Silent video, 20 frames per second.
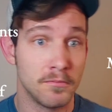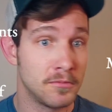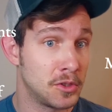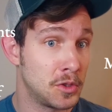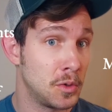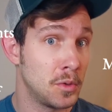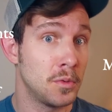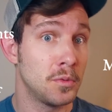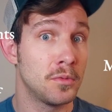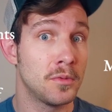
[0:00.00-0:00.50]

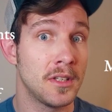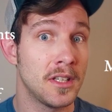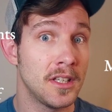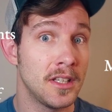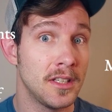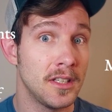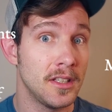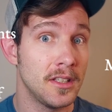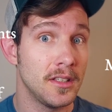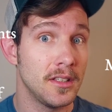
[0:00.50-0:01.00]
Do
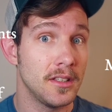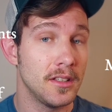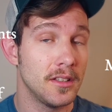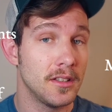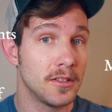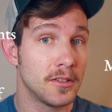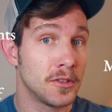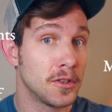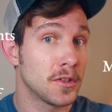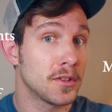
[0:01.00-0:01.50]
they
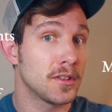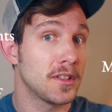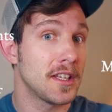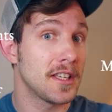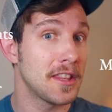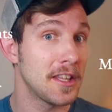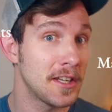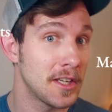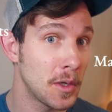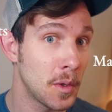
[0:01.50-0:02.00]
look
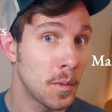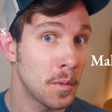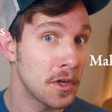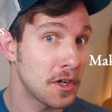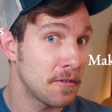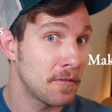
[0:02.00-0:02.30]
like they know where